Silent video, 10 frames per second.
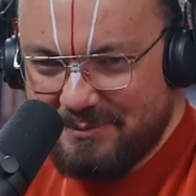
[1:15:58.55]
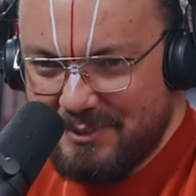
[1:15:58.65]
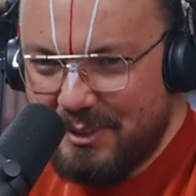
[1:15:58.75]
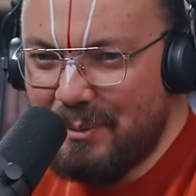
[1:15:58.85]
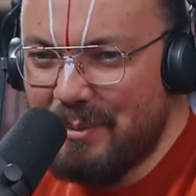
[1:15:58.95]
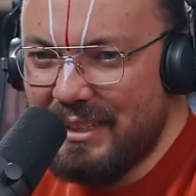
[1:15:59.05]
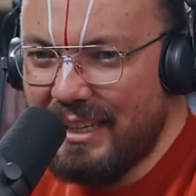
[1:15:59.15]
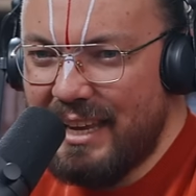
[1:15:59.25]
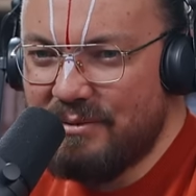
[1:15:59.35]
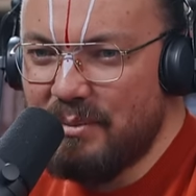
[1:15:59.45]
You remember
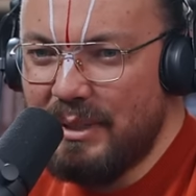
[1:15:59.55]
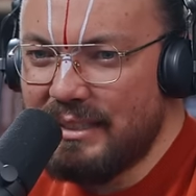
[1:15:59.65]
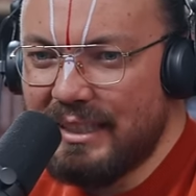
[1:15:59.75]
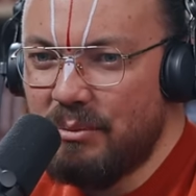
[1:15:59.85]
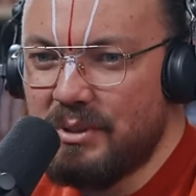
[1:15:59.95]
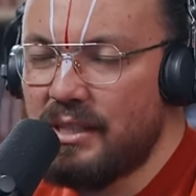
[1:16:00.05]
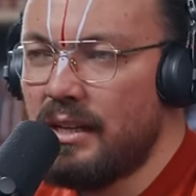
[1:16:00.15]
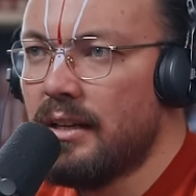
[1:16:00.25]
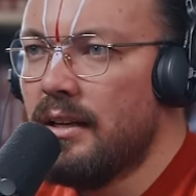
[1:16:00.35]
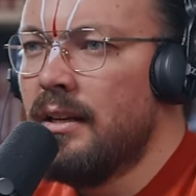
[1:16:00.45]
like every meeting he would say
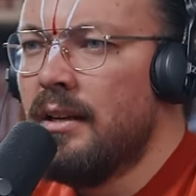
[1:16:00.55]
like,